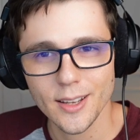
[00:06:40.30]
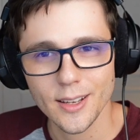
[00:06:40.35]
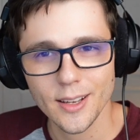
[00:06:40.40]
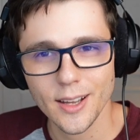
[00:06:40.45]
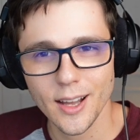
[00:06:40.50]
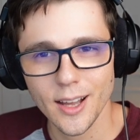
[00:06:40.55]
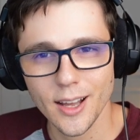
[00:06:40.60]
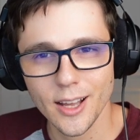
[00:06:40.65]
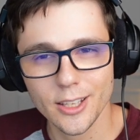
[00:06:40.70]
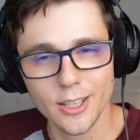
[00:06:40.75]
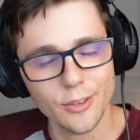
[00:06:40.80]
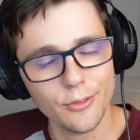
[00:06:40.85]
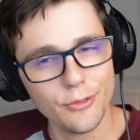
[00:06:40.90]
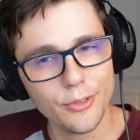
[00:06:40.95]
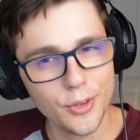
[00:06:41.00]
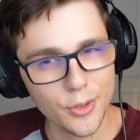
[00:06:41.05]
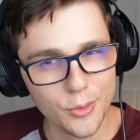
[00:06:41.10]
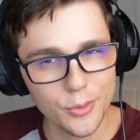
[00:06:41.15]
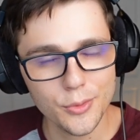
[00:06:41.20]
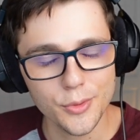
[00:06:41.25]
uh,
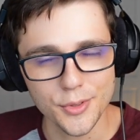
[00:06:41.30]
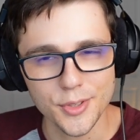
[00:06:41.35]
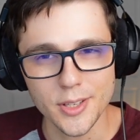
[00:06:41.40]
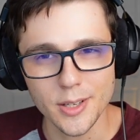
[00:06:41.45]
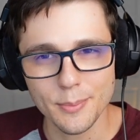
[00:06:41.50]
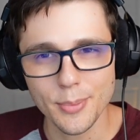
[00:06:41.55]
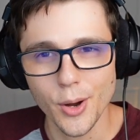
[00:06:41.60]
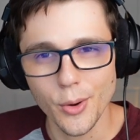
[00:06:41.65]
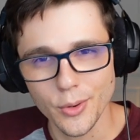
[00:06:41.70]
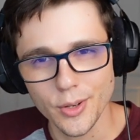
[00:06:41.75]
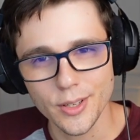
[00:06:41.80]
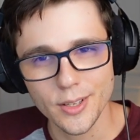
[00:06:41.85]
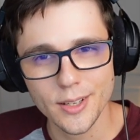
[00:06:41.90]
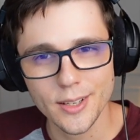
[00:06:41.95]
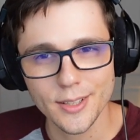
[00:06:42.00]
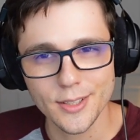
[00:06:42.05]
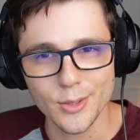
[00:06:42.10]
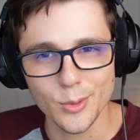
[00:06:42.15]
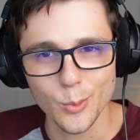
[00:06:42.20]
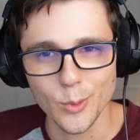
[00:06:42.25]
confuse an opponent
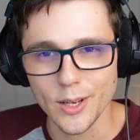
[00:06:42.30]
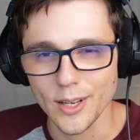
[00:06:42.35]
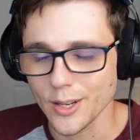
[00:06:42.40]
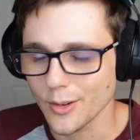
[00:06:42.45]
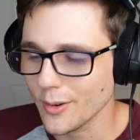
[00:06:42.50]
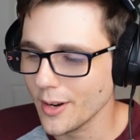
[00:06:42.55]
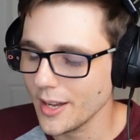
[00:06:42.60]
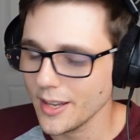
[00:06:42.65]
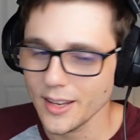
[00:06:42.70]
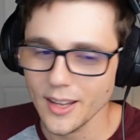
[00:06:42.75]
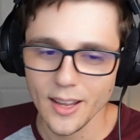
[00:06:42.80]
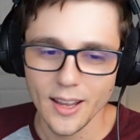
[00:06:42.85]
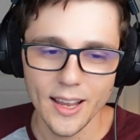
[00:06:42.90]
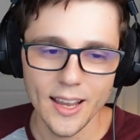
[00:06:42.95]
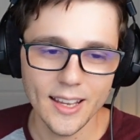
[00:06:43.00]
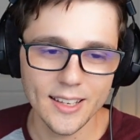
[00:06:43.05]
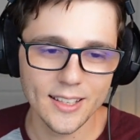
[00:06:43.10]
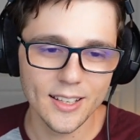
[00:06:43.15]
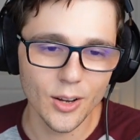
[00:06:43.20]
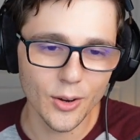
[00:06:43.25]
into winning, right?
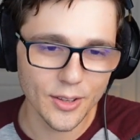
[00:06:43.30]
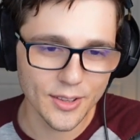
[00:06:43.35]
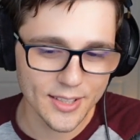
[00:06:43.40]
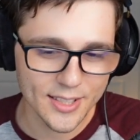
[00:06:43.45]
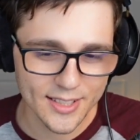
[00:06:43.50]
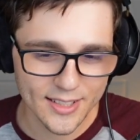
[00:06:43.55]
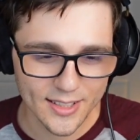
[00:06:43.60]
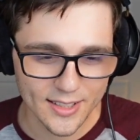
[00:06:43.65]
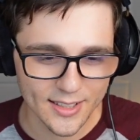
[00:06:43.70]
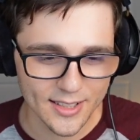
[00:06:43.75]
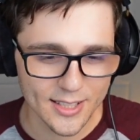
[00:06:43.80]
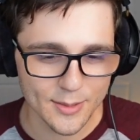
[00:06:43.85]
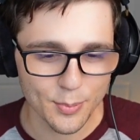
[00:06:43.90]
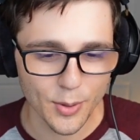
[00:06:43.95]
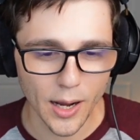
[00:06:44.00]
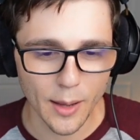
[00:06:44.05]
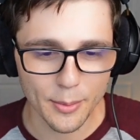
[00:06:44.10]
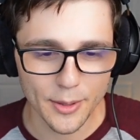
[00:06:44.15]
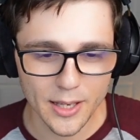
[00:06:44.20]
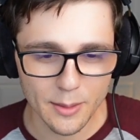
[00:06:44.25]
And you know what? This is this is
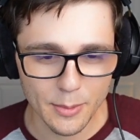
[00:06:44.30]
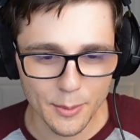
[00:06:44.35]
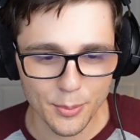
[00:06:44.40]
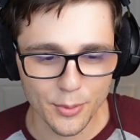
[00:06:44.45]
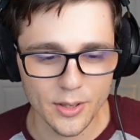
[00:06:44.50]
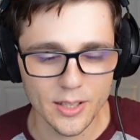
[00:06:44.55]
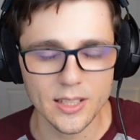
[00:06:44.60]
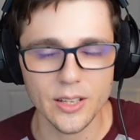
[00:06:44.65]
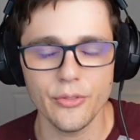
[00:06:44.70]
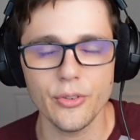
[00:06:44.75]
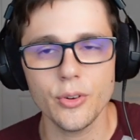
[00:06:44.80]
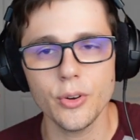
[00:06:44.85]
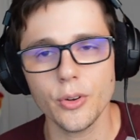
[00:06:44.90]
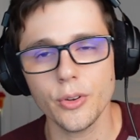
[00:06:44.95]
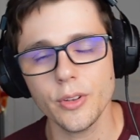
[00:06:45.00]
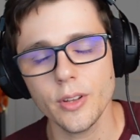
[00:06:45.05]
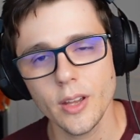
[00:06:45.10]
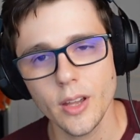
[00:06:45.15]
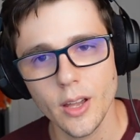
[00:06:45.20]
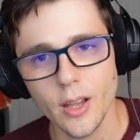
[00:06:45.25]
probably going to be pretty
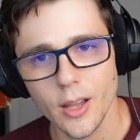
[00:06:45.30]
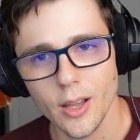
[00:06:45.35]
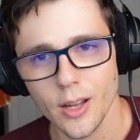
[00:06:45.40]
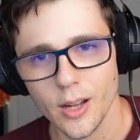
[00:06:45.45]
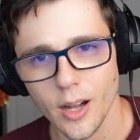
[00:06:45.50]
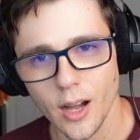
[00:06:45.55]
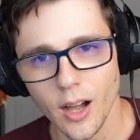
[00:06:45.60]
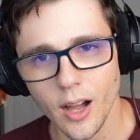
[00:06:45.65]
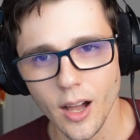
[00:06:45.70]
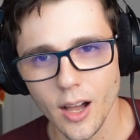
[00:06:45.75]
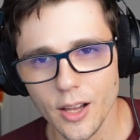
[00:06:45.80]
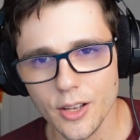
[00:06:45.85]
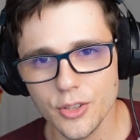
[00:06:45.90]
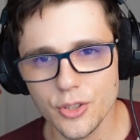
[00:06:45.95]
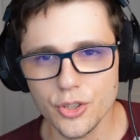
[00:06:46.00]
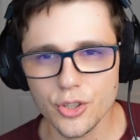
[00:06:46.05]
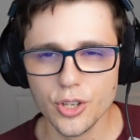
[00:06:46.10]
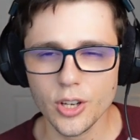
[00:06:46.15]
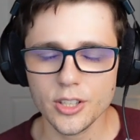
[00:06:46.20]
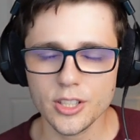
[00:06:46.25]
difficult, uh,
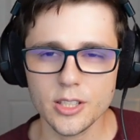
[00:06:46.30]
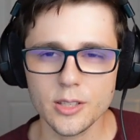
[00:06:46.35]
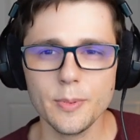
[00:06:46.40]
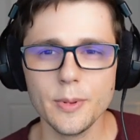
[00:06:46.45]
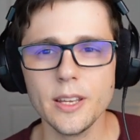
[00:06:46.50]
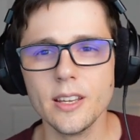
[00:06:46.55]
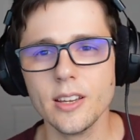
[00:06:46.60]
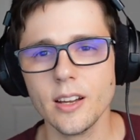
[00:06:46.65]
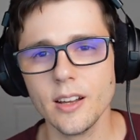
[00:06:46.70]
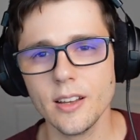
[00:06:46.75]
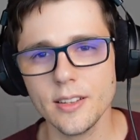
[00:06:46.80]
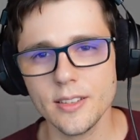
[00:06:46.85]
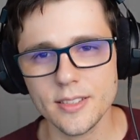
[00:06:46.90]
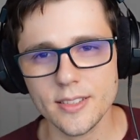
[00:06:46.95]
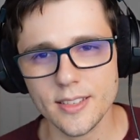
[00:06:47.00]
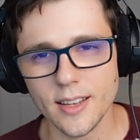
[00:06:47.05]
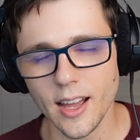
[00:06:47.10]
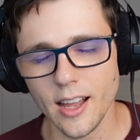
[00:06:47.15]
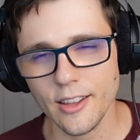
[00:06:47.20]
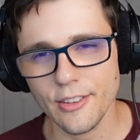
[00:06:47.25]
just
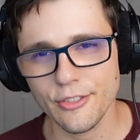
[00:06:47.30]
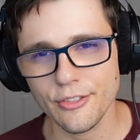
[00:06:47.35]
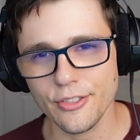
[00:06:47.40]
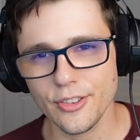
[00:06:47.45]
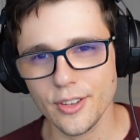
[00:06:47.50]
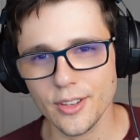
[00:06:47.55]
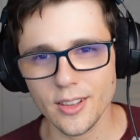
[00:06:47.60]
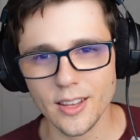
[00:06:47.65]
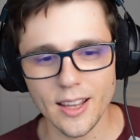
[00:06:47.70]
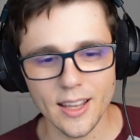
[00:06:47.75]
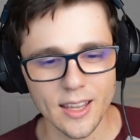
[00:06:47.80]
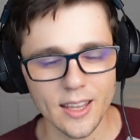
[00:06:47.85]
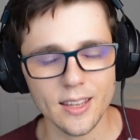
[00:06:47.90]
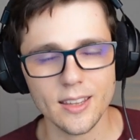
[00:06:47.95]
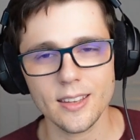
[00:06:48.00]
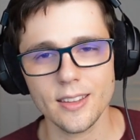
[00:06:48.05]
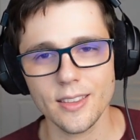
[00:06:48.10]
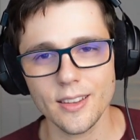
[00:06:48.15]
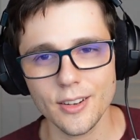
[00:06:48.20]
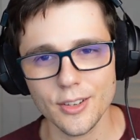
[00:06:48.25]
because I feel
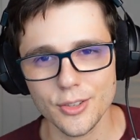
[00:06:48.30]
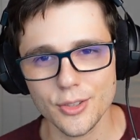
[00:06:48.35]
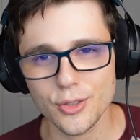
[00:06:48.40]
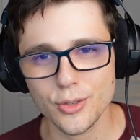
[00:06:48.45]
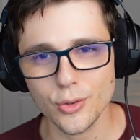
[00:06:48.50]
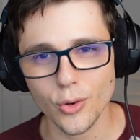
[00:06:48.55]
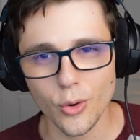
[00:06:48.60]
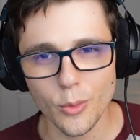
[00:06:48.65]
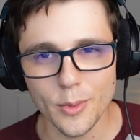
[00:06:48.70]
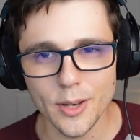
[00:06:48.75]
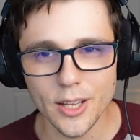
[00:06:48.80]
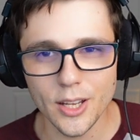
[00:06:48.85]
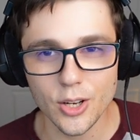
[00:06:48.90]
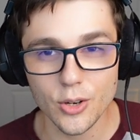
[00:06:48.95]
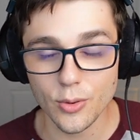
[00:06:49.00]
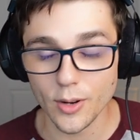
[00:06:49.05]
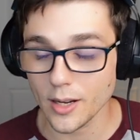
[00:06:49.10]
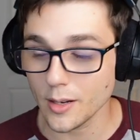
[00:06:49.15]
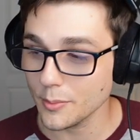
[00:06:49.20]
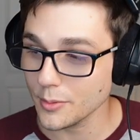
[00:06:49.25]
like there are so many
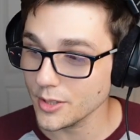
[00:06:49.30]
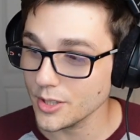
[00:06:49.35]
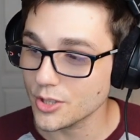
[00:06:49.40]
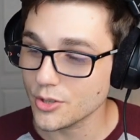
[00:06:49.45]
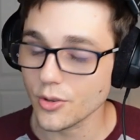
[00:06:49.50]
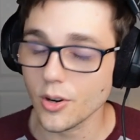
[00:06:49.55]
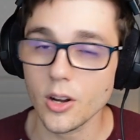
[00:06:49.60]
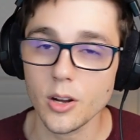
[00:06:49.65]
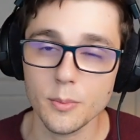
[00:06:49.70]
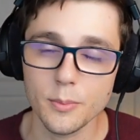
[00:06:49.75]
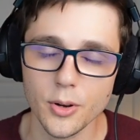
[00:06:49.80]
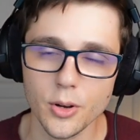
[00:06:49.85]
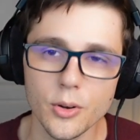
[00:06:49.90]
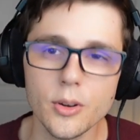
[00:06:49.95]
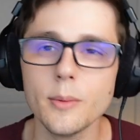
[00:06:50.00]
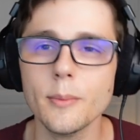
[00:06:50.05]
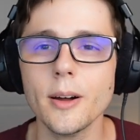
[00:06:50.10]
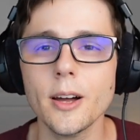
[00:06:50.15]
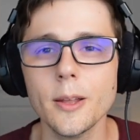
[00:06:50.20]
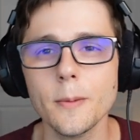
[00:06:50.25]
incredibly strong
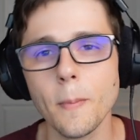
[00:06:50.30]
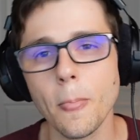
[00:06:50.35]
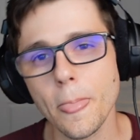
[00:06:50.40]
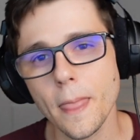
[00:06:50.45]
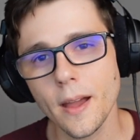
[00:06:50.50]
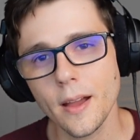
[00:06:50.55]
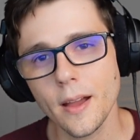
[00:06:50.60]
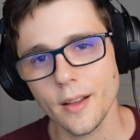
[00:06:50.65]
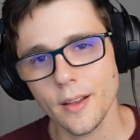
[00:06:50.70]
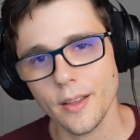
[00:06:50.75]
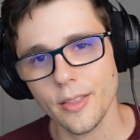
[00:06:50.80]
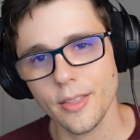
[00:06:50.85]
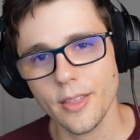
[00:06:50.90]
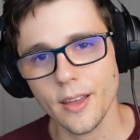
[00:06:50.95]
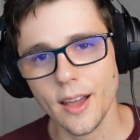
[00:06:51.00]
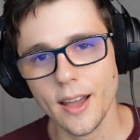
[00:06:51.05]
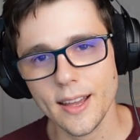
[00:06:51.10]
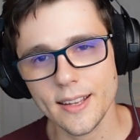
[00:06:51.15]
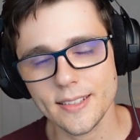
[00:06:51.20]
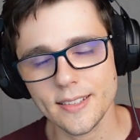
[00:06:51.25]
Pokemon
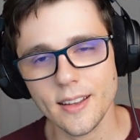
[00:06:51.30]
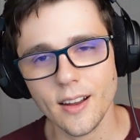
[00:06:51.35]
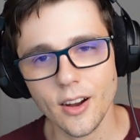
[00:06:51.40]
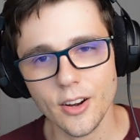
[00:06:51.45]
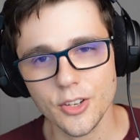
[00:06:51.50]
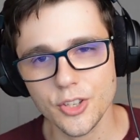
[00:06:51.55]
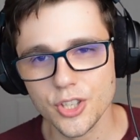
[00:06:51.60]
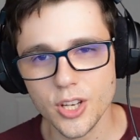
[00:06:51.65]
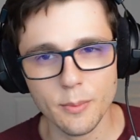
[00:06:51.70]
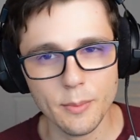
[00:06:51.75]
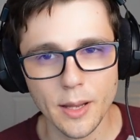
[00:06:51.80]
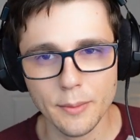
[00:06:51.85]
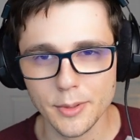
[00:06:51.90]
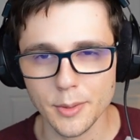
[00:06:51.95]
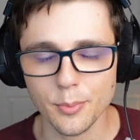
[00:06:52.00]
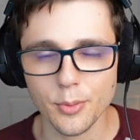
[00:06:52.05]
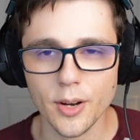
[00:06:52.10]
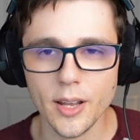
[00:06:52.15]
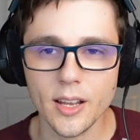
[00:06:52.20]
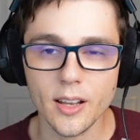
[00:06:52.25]
that are just going to be able to
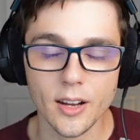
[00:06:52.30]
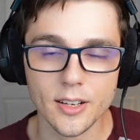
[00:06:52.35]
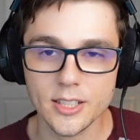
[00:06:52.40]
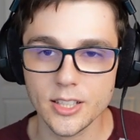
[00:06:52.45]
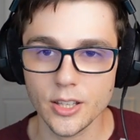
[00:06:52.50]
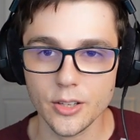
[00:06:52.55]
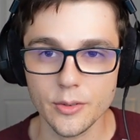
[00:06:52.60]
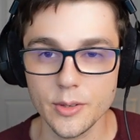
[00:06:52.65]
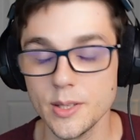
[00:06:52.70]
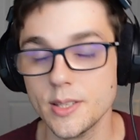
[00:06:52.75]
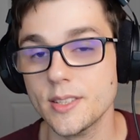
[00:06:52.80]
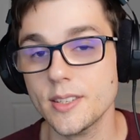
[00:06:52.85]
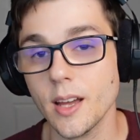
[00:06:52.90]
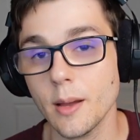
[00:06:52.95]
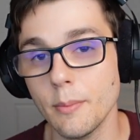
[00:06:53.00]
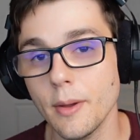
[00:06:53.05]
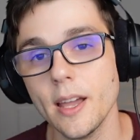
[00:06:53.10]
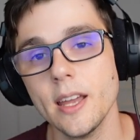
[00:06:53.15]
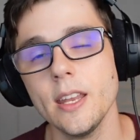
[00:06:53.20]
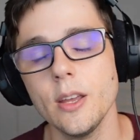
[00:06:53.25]
break Octillery's
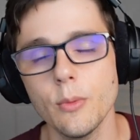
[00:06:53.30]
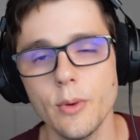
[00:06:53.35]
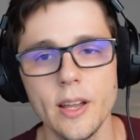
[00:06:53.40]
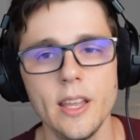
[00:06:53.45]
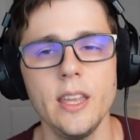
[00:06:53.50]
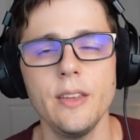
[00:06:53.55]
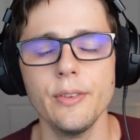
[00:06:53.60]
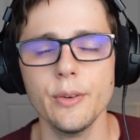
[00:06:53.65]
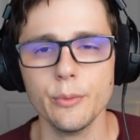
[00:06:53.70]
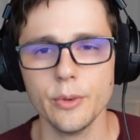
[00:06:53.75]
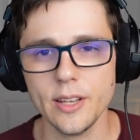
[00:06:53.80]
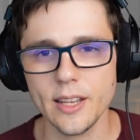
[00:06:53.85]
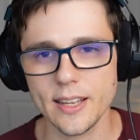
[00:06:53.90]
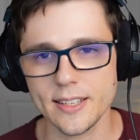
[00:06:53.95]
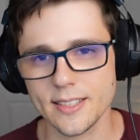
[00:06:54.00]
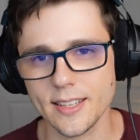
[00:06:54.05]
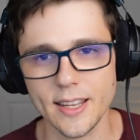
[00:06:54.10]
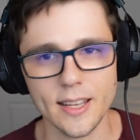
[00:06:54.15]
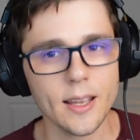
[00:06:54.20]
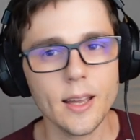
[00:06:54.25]
sub anyway, even when he
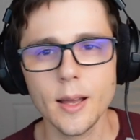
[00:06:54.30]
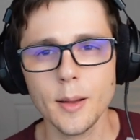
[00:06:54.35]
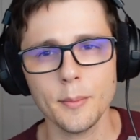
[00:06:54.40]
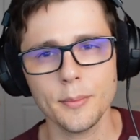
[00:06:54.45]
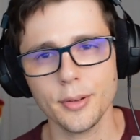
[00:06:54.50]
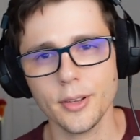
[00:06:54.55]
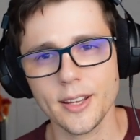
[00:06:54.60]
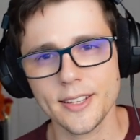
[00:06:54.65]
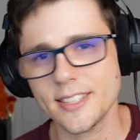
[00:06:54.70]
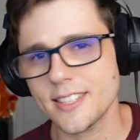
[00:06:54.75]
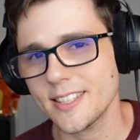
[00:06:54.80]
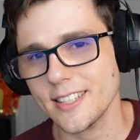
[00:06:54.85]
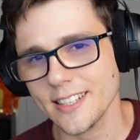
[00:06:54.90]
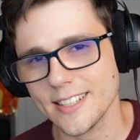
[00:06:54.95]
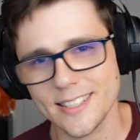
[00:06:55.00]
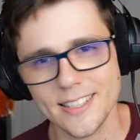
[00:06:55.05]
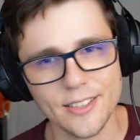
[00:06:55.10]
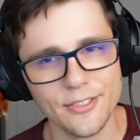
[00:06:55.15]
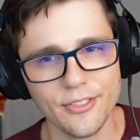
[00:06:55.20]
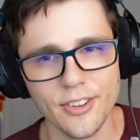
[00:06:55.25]
has like plus
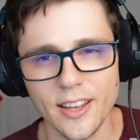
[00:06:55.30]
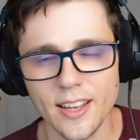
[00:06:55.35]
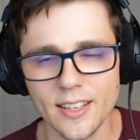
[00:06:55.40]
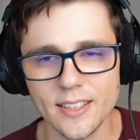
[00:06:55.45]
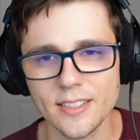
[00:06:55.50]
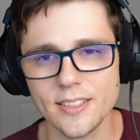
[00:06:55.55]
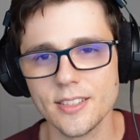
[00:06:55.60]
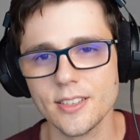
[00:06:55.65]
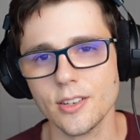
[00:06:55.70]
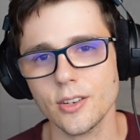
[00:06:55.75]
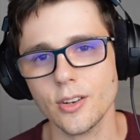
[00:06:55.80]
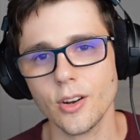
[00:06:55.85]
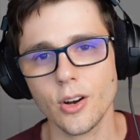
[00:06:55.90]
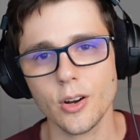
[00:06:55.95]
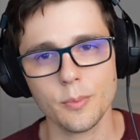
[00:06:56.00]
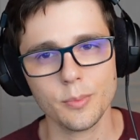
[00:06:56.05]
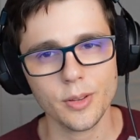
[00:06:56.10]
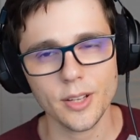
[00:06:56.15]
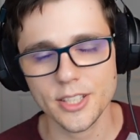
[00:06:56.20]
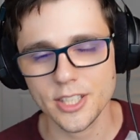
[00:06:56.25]
six defense or,
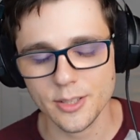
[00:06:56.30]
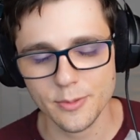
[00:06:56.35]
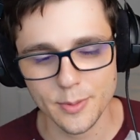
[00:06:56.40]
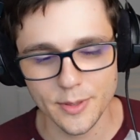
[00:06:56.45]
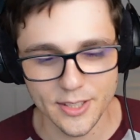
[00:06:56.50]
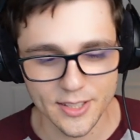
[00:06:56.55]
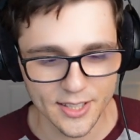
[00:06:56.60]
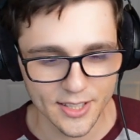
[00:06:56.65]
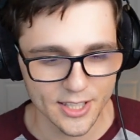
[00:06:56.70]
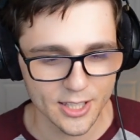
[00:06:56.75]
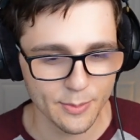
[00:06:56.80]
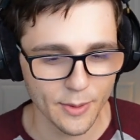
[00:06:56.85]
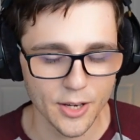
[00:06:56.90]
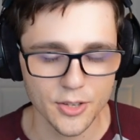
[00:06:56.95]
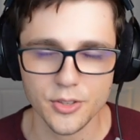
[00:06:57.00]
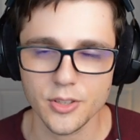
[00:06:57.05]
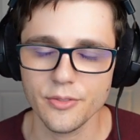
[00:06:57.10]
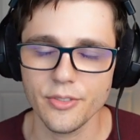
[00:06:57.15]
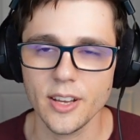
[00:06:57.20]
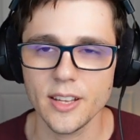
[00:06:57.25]
or plus six
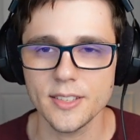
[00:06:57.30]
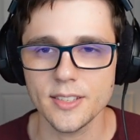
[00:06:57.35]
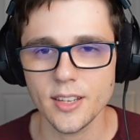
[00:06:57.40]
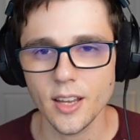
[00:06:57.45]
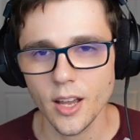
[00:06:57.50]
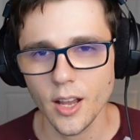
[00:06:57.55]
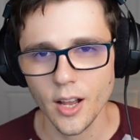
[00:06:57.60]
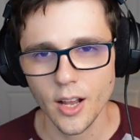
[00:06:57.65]
special defense.